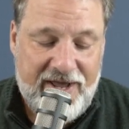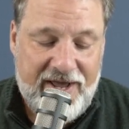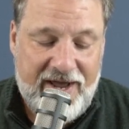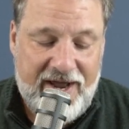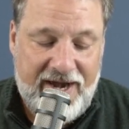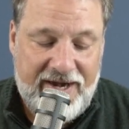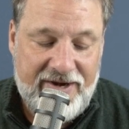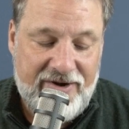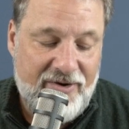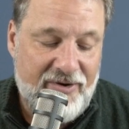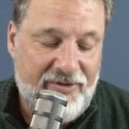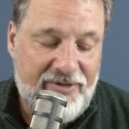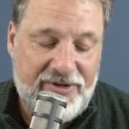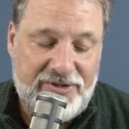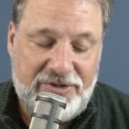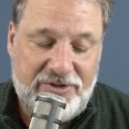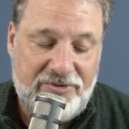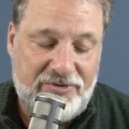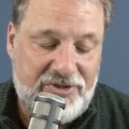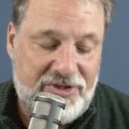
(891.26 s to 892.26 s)
I know
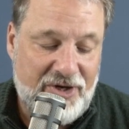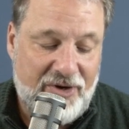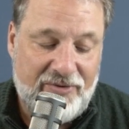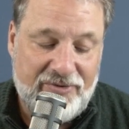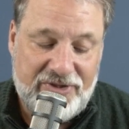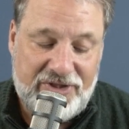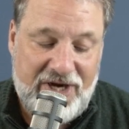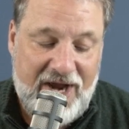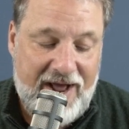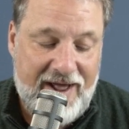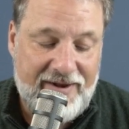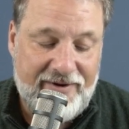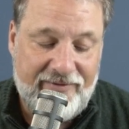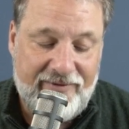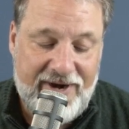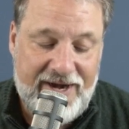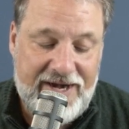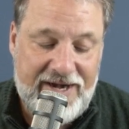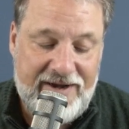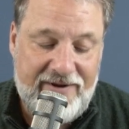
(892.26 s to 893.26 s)
that you don't
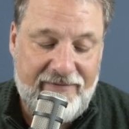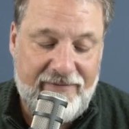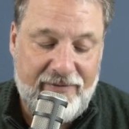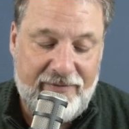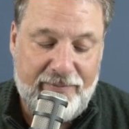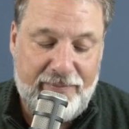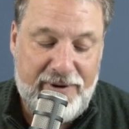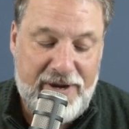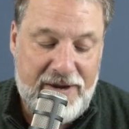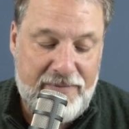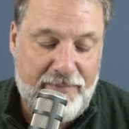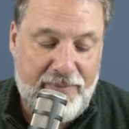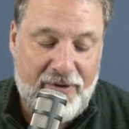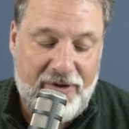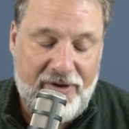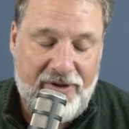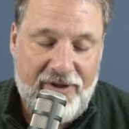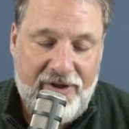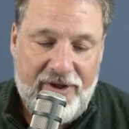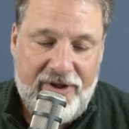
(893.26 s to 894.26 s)
tolerate evil
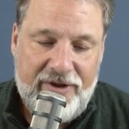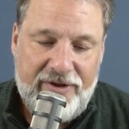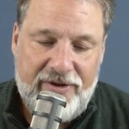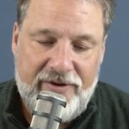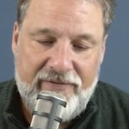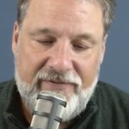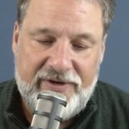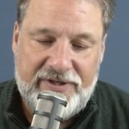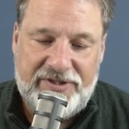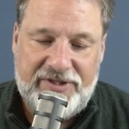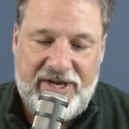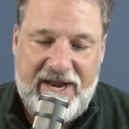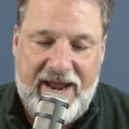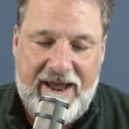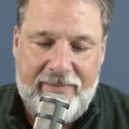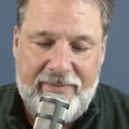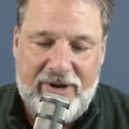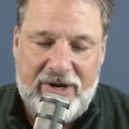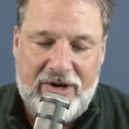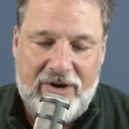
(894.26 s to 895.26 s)
people. You've
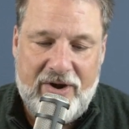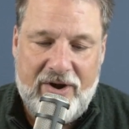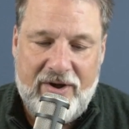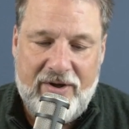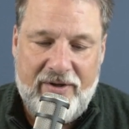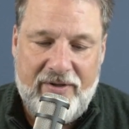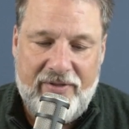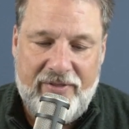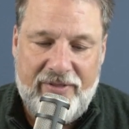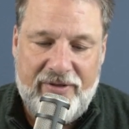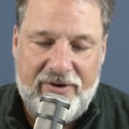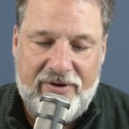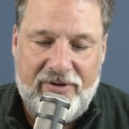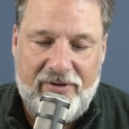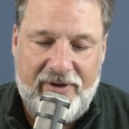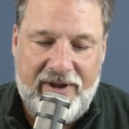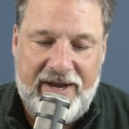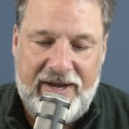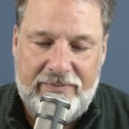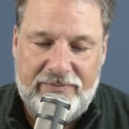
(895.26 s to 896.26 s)
examined the
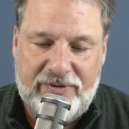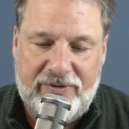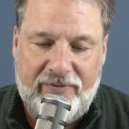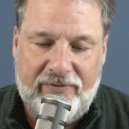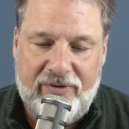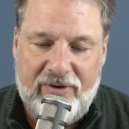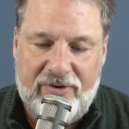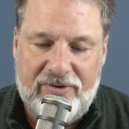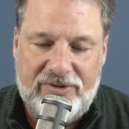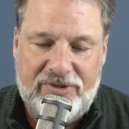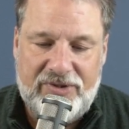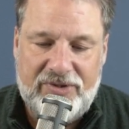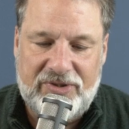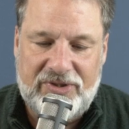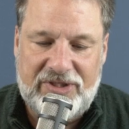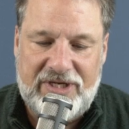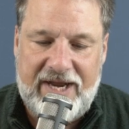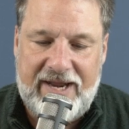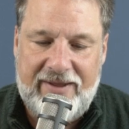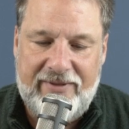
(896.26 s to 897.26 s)
claims of those who
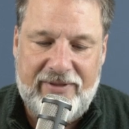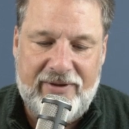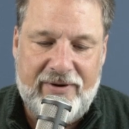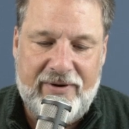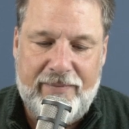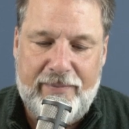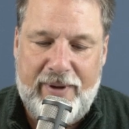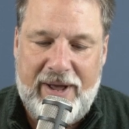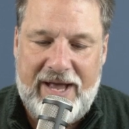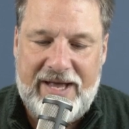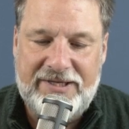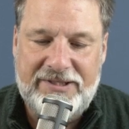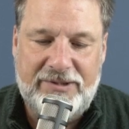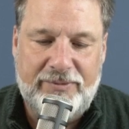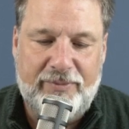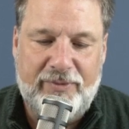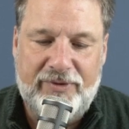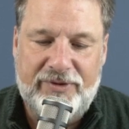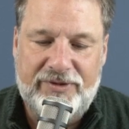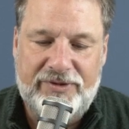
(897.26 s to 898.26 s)
say they're
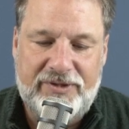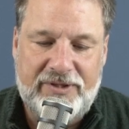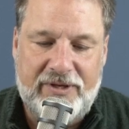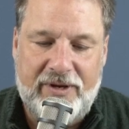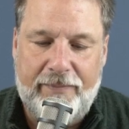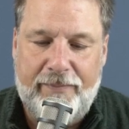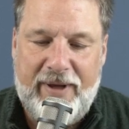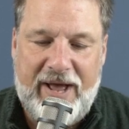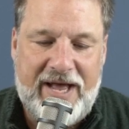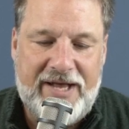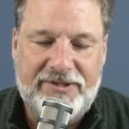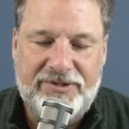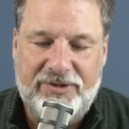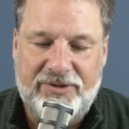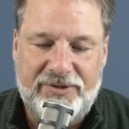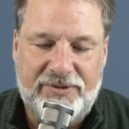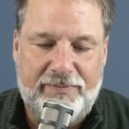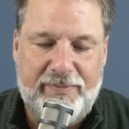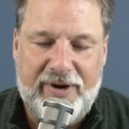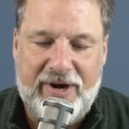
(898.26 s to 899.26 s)
apostles
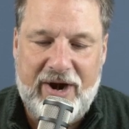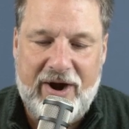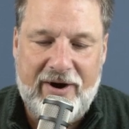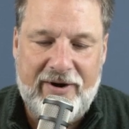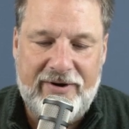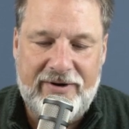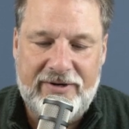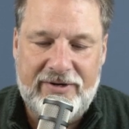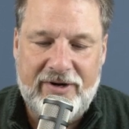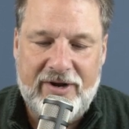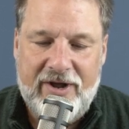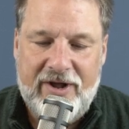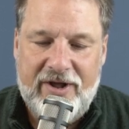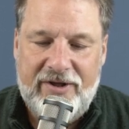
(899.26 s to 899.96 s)
but aren't.